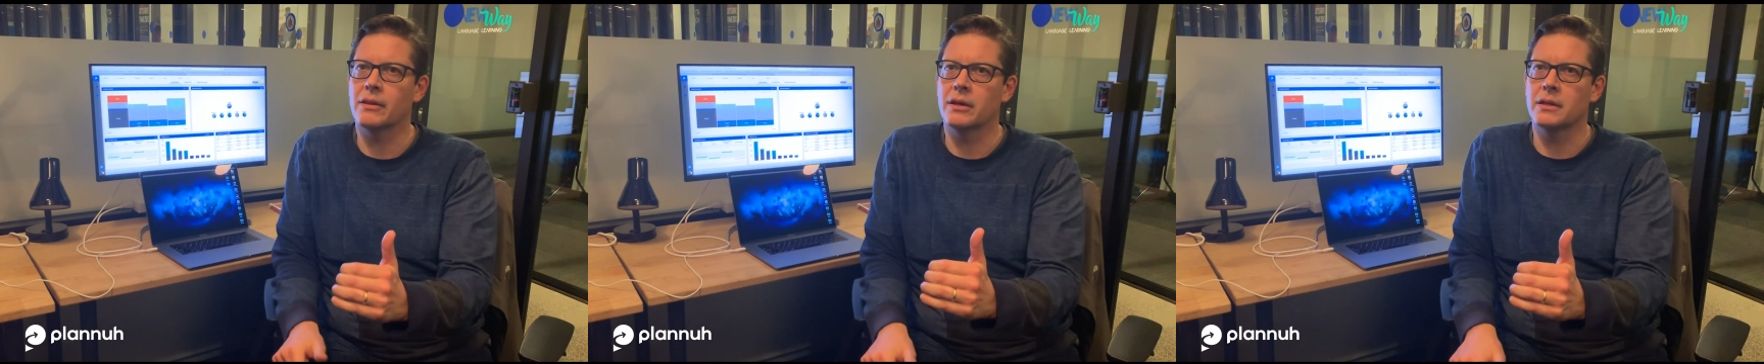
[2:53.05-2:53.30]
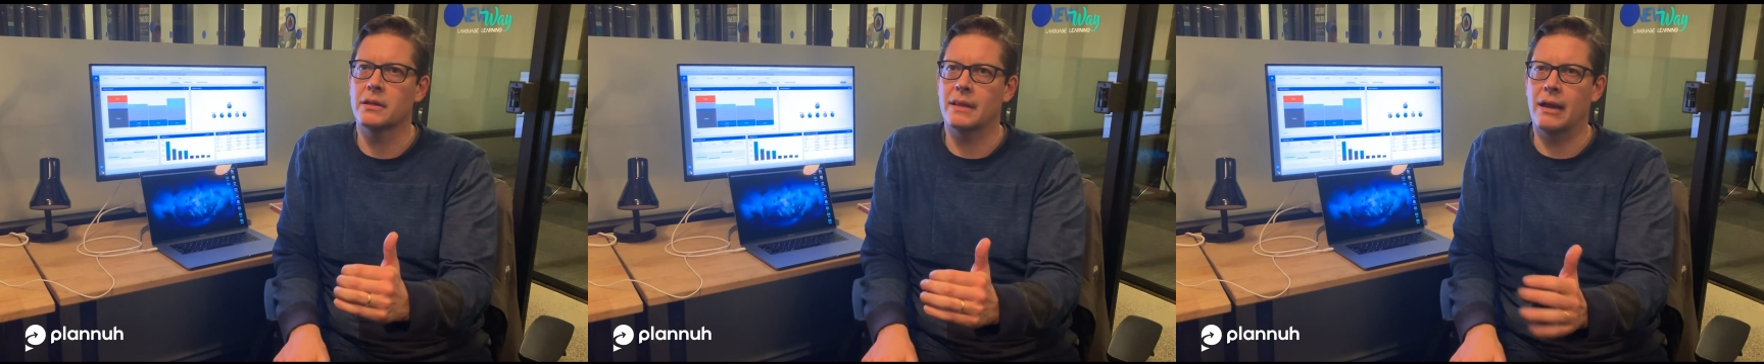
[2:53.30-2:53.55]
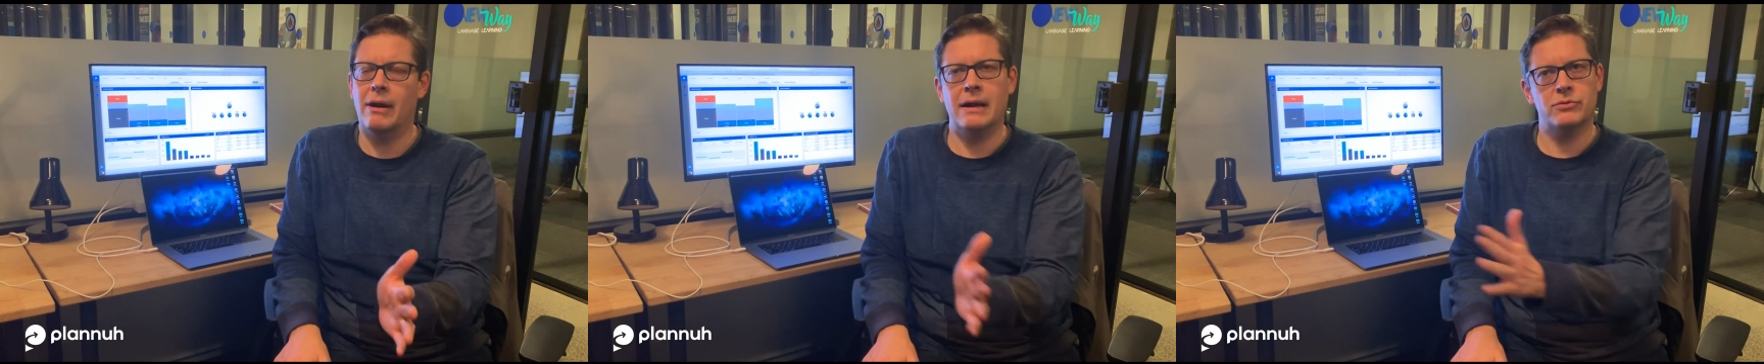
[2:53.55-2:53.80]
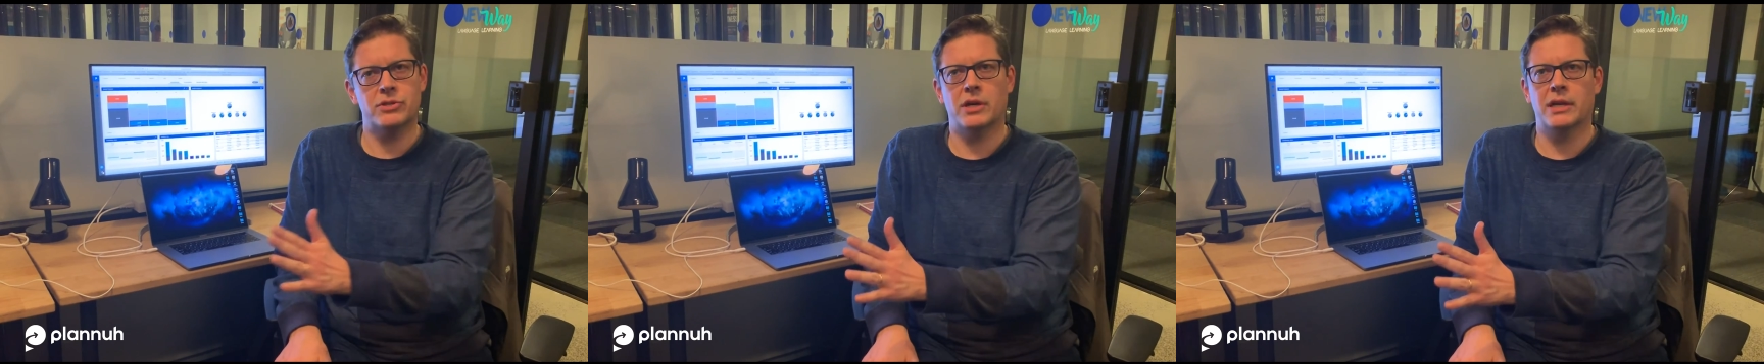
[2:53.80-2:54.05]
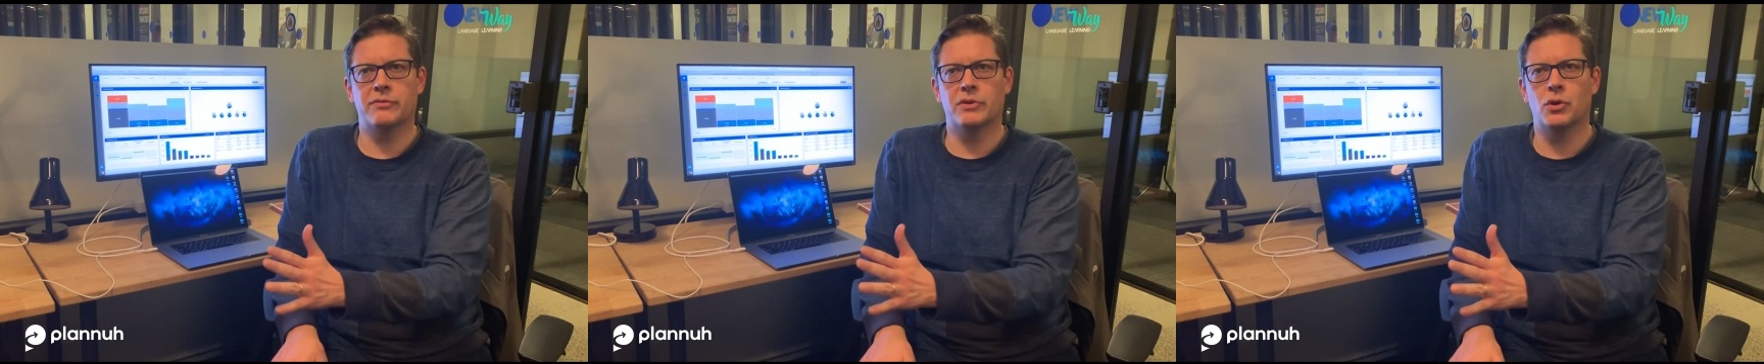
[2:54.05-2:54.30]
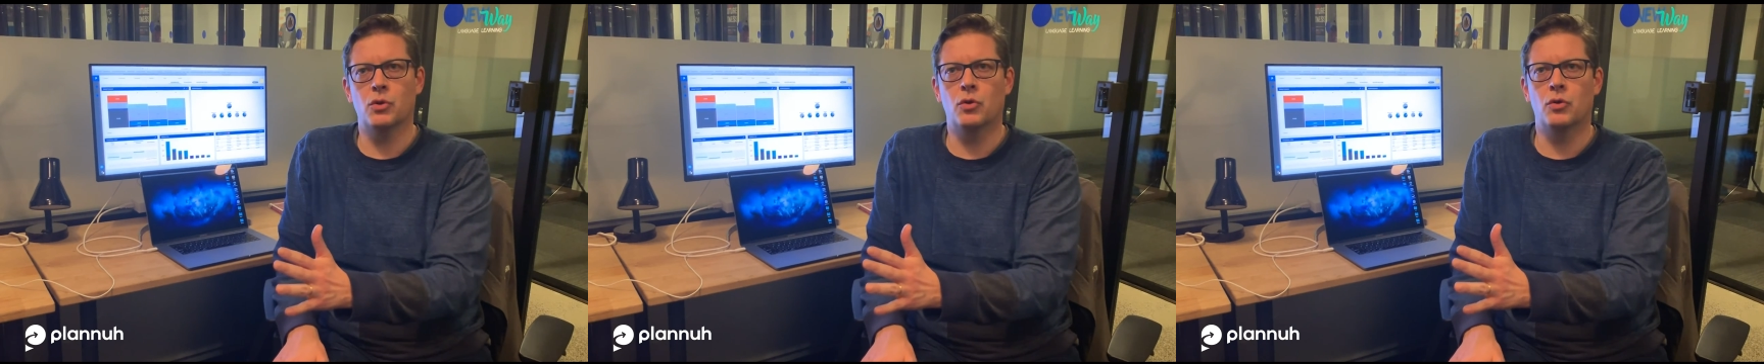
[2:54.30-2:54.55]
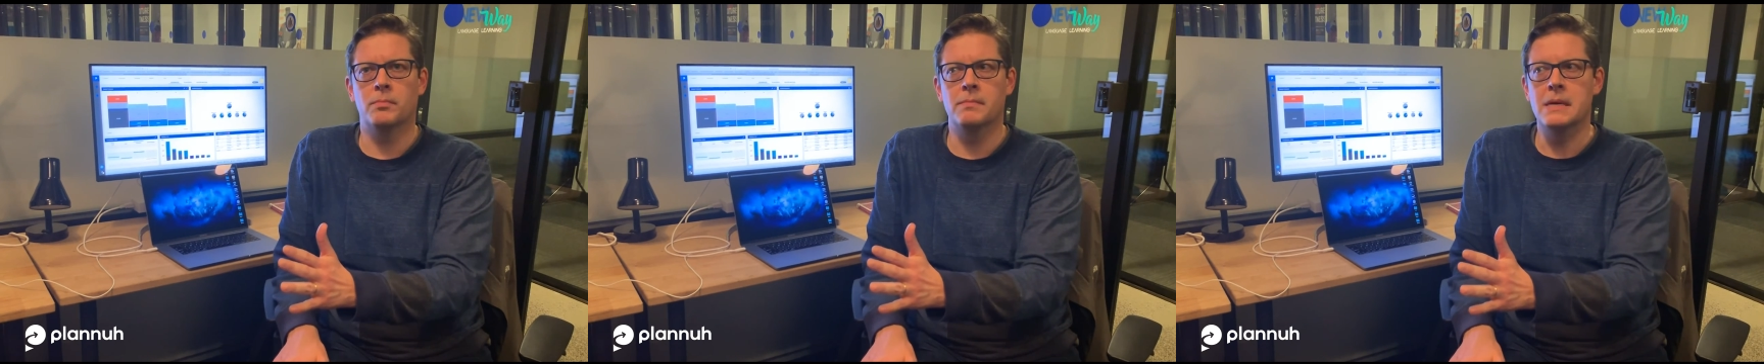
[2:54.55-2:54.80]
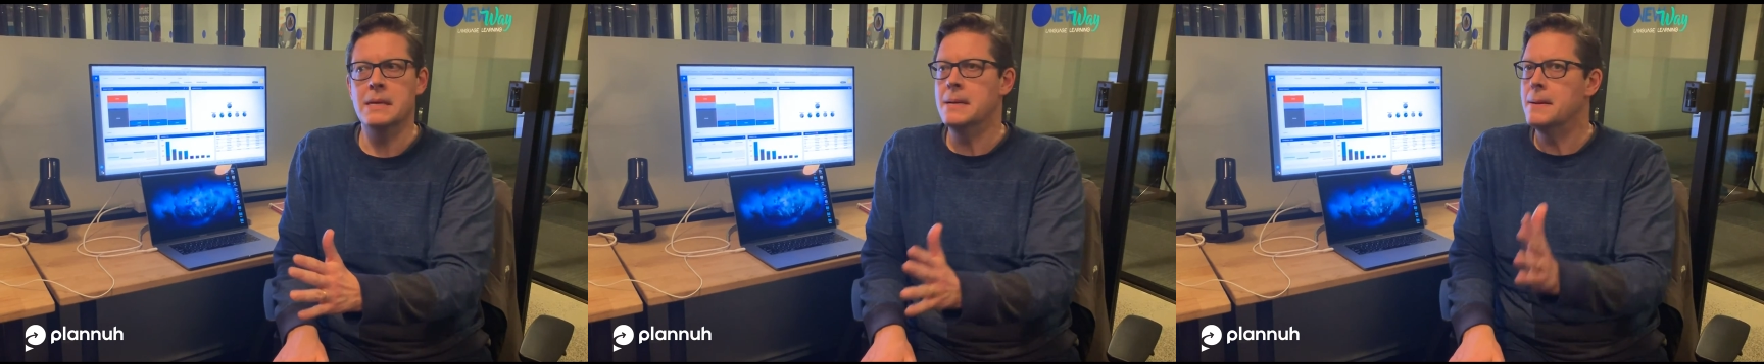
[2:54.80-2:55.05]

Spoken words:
that they're outside of a norm.